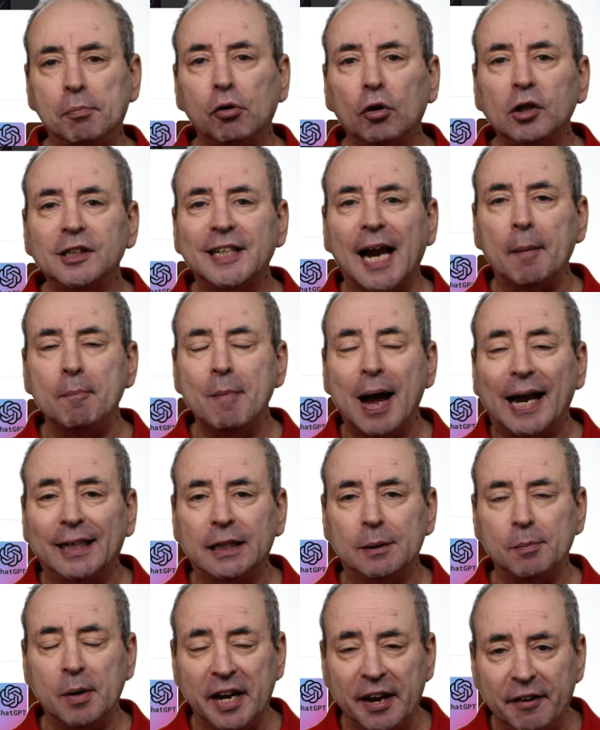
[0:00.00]
project
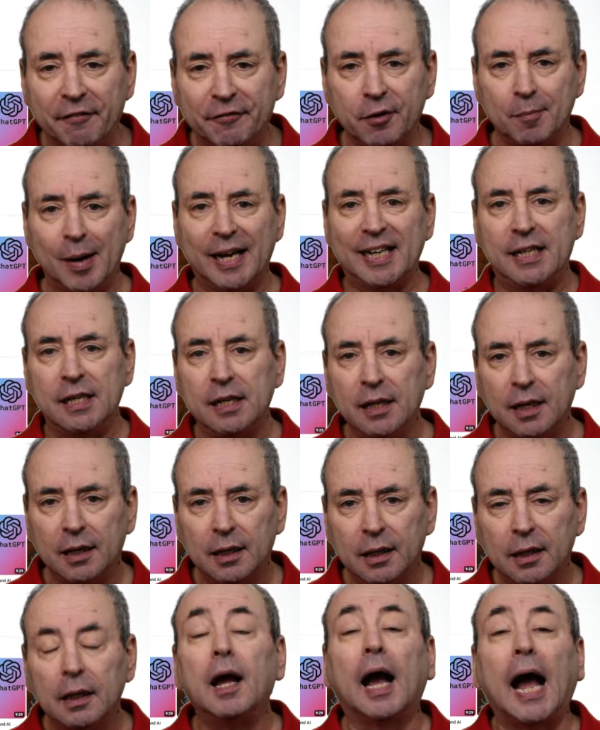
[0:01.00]
management information,
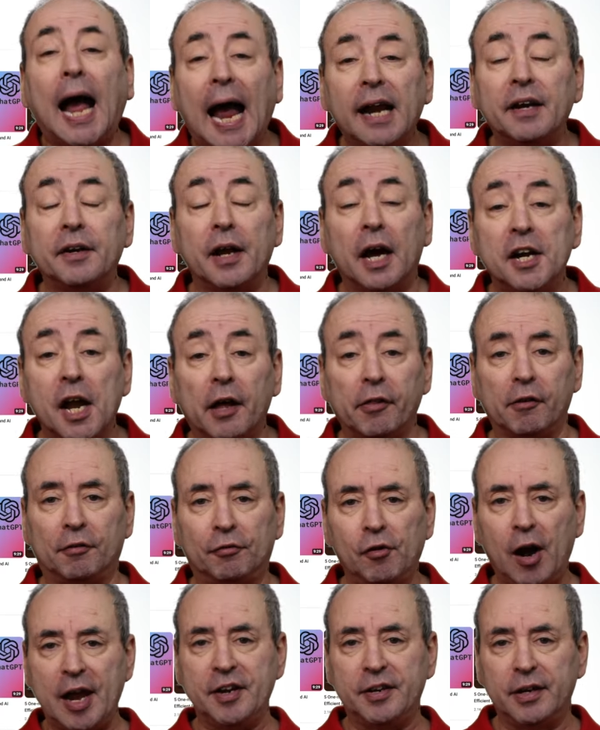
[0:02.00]
and another
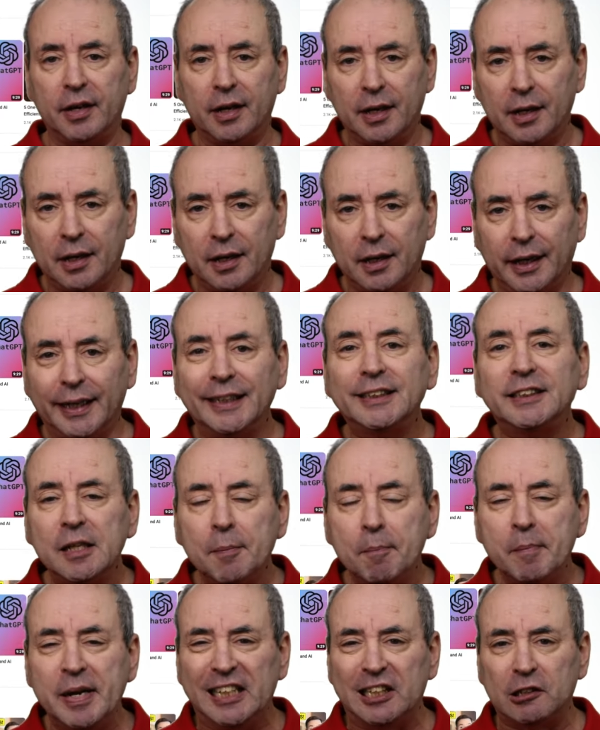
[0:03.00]
friend, is
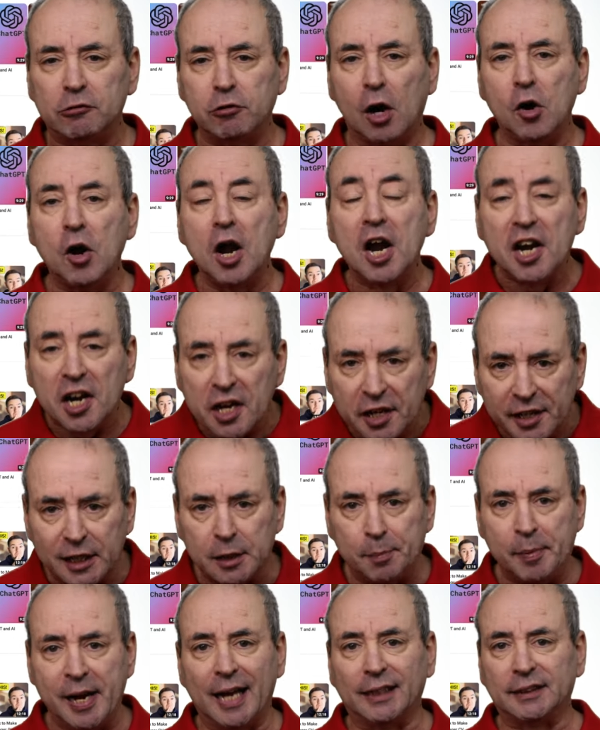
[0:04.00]
Dmytro
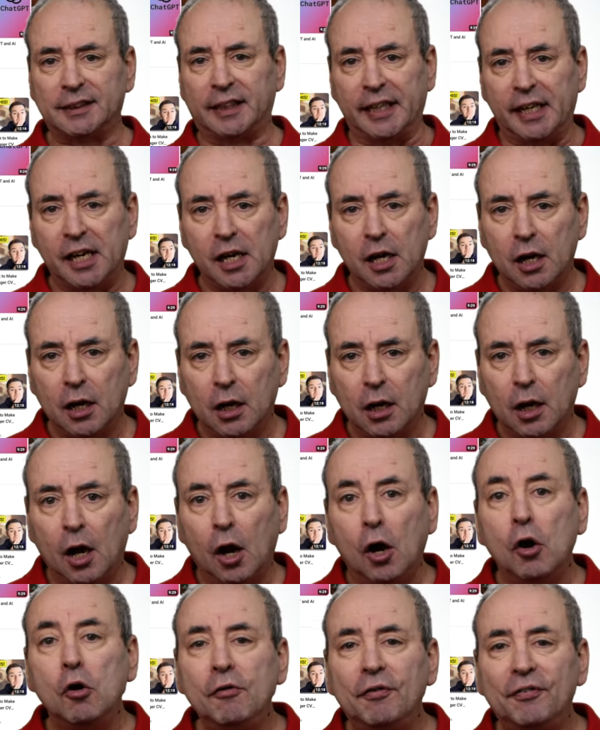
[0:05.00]
Nizhbietsky,
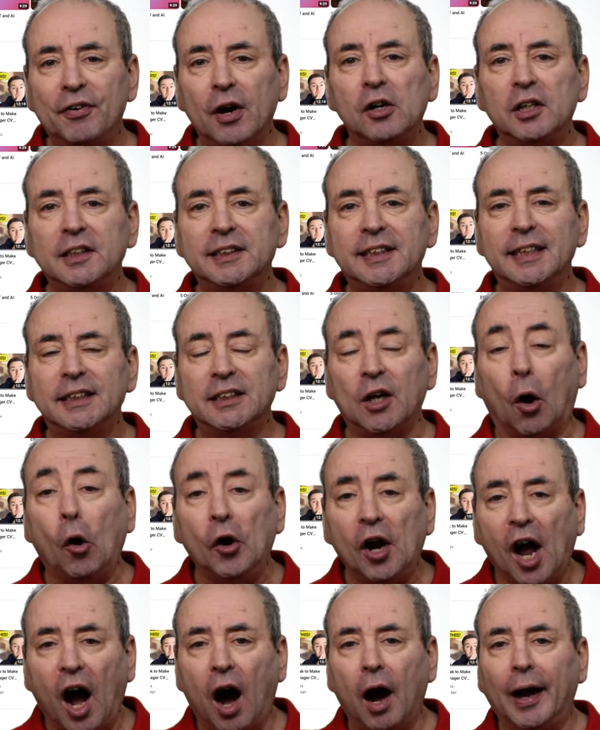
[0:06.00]
who focuses
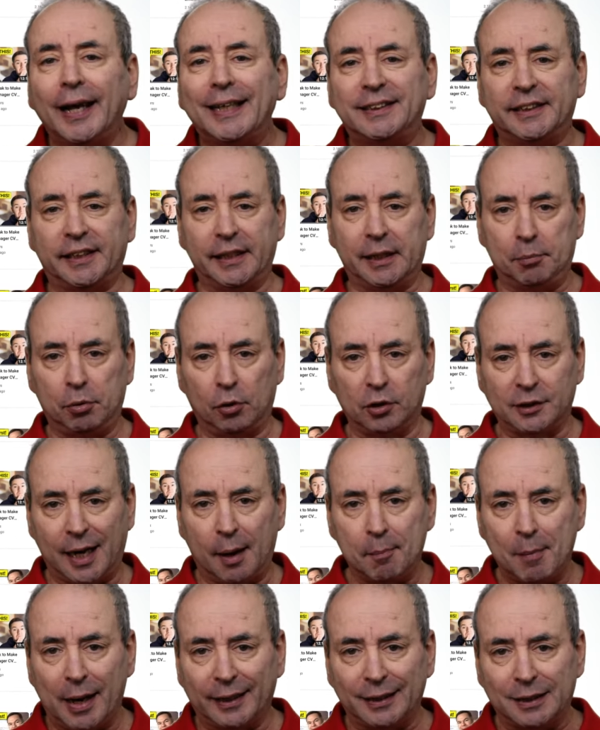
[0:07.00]
on IT
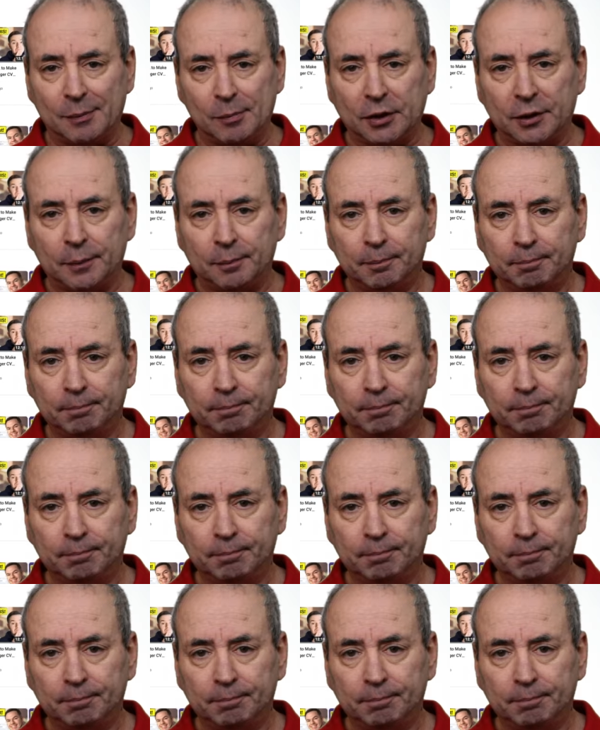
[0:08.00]
project management.